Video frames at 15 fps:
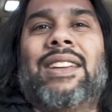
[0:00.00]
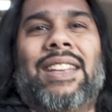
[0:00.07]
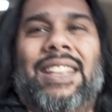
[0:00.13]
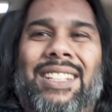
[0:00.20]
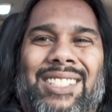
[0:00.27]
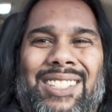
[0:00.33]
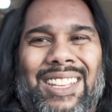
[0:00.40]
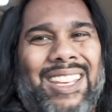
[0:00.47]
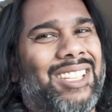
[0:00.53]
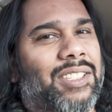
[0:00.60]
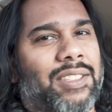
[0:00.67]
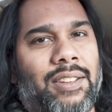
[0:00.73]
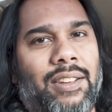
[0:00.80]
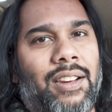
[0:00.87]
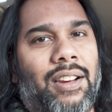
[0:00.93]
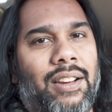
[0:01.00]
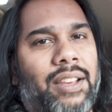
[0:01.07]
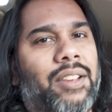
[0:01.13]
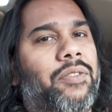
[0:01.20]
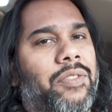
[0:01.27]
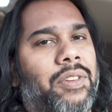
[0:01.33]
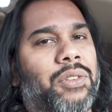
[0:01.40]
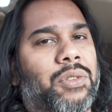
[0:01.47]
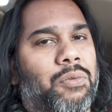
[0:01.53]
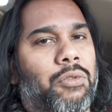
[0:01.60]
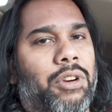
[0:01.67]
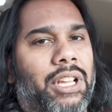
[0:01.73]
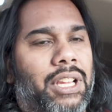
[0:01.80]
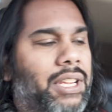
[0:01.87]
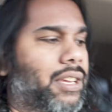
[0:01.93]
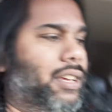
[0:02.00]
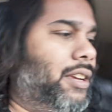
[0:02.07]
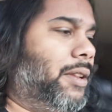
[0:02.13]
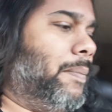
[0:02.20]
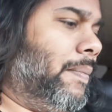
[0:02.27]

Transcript: It's snug. It feels really good.